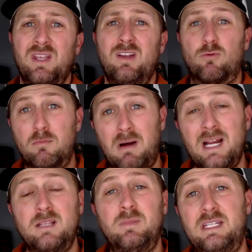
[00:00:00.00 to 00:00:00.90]

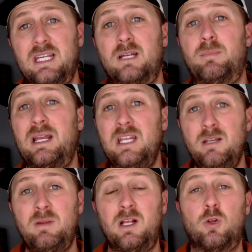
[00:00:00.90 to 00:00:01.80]
Remind them again by
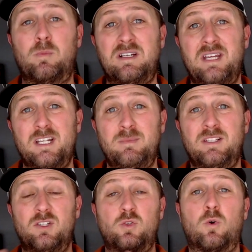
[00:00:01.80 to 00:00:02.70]
email or by text
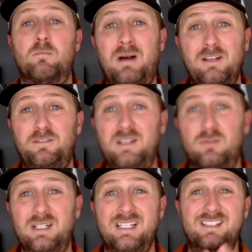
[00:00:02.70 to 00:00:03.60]
message, or my
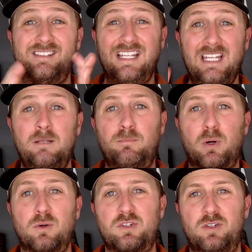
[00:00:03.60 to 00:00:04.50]
favorite is in
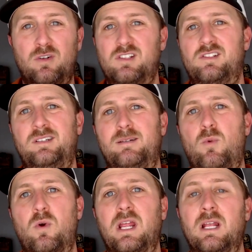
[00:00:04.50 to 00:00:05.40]
person on a Sunday
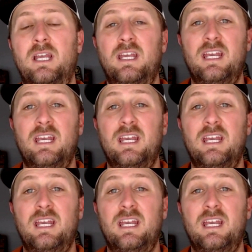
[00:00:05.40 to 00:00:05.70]
morning.